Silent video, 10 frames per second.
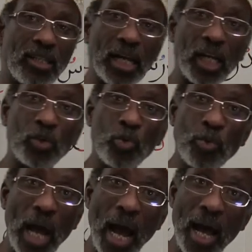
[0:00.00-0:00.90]
It's like a
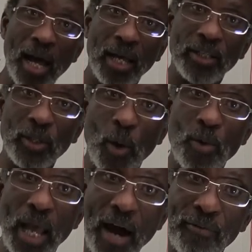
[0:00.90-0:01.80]
tuna. So
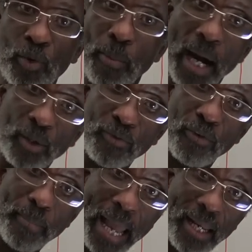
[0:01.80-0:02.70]
you have tomato
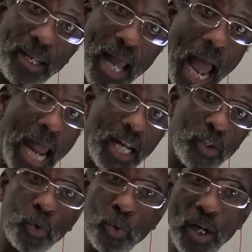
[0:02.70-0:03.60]
for men
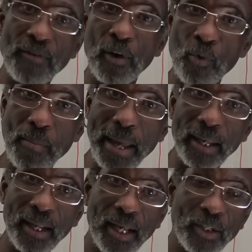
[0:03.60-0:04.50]
and tuna for women.
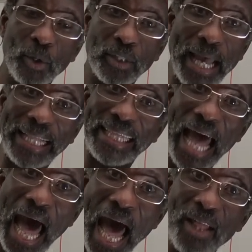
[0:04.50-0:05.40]
You say
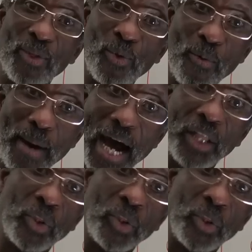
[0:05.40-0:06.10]
ta, tuma,